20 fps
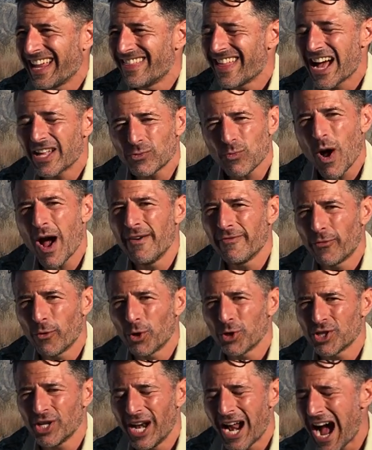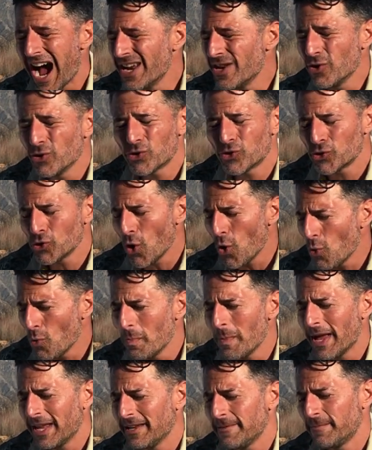that's why I'm fortunate. I know so
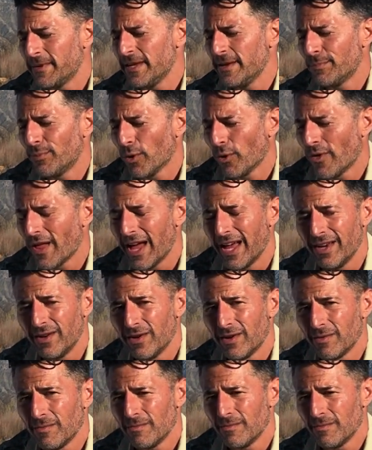many people that